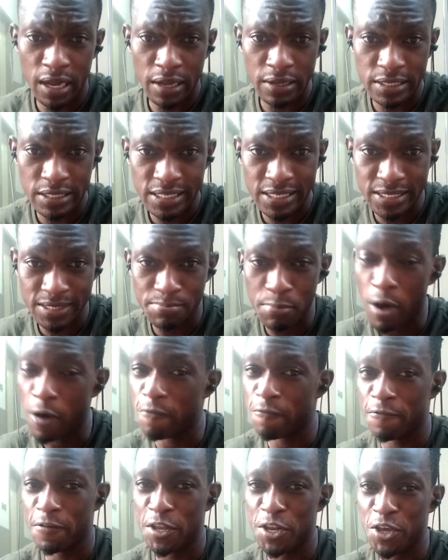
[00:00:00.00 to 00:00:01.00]
small
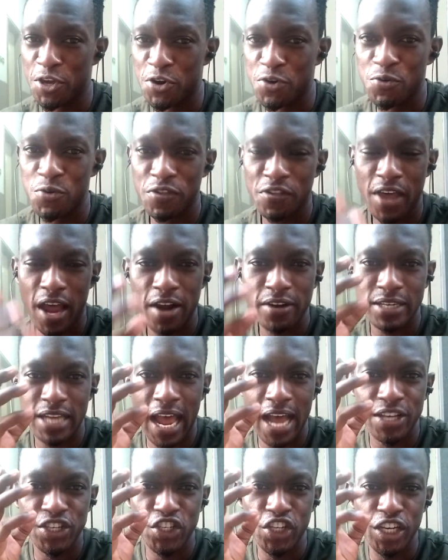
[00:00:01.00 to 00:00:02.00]
video without
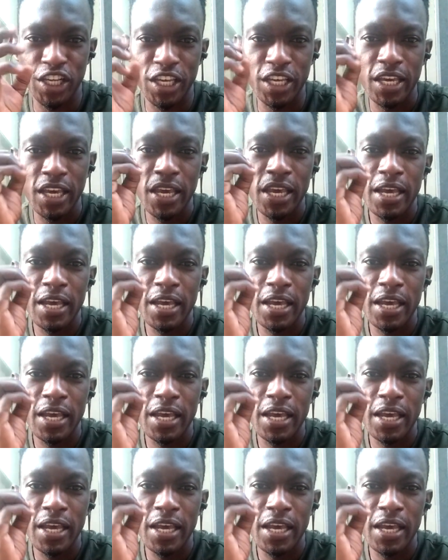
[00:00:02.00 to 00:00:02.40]
actually